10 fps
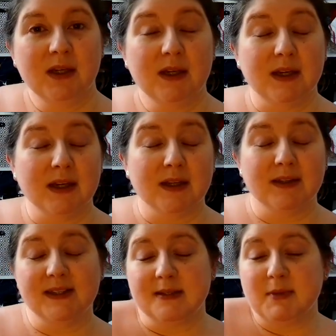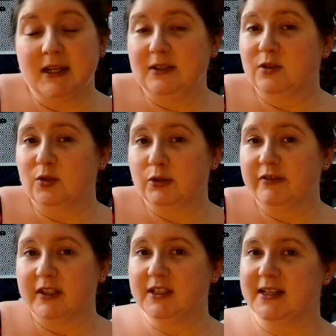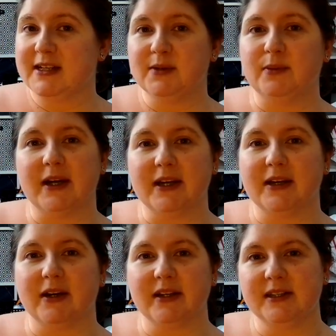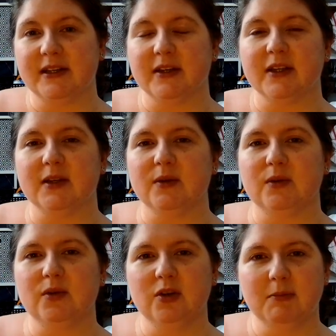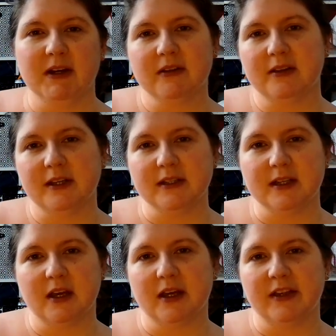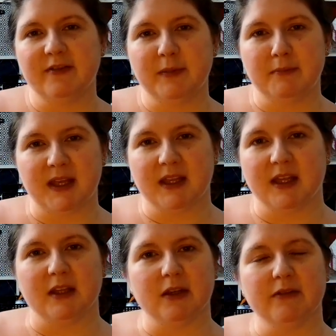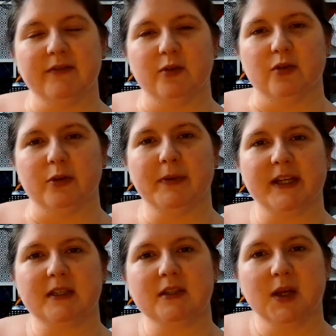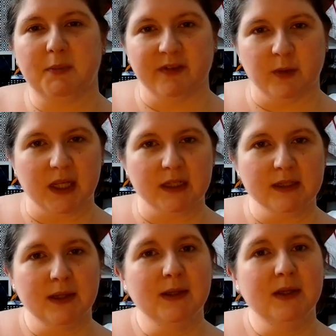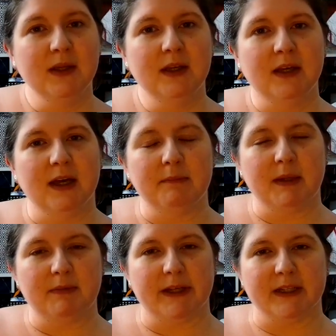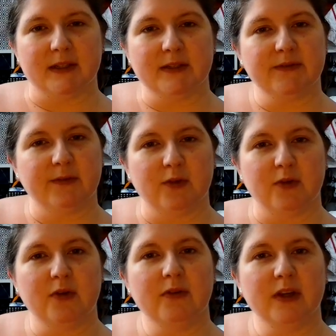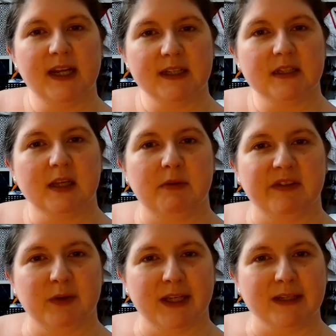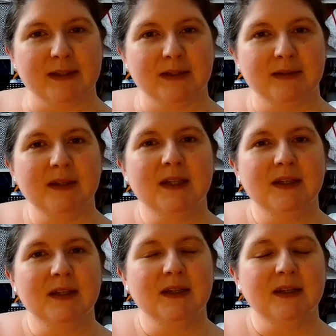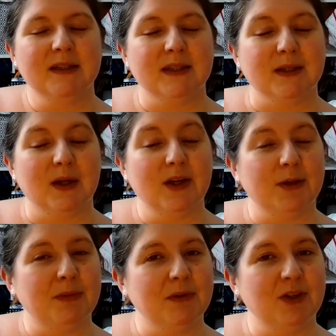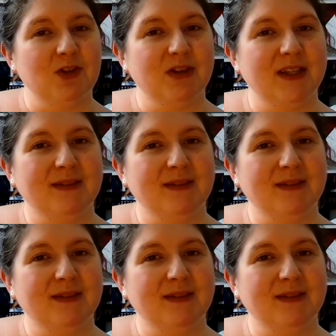and this is my little corner of the internet where I tell you all about the things I have been making for the past couple of weeks and my plans for the next couple of weeks. So I hope you enjoy.